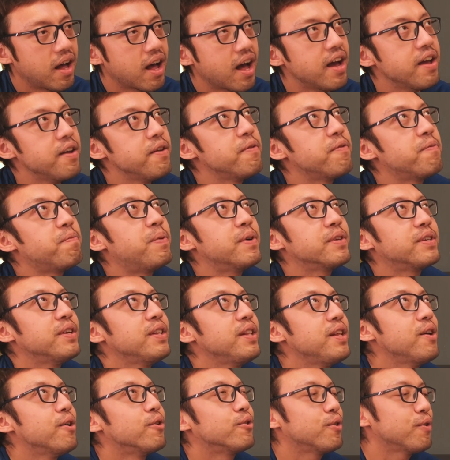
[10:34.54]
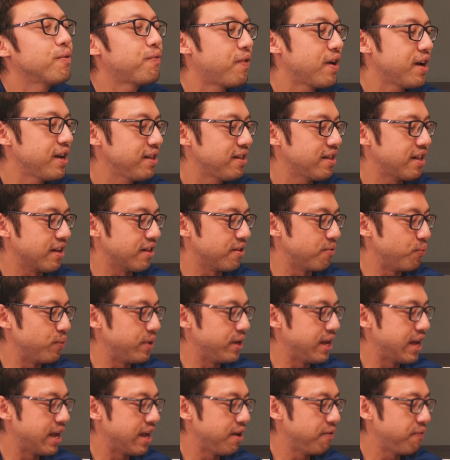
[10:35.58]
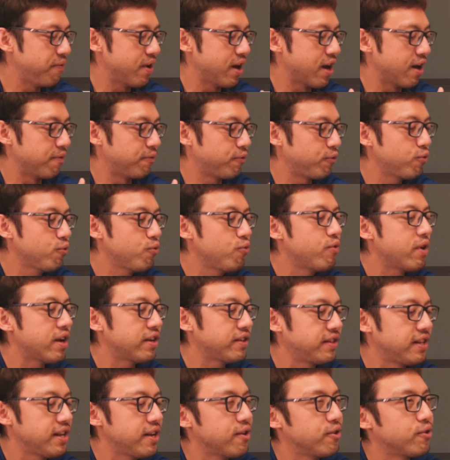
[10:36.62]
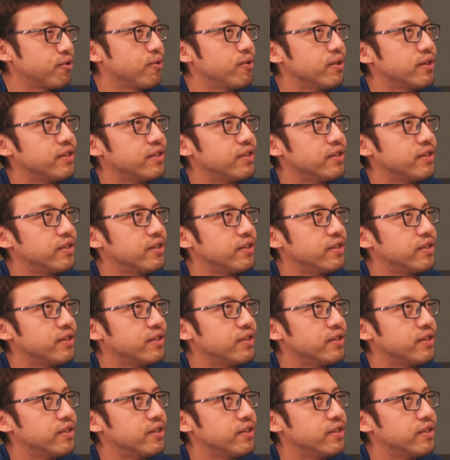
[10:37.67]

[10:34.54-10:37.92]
I personally also find that if we have 2 rest days also,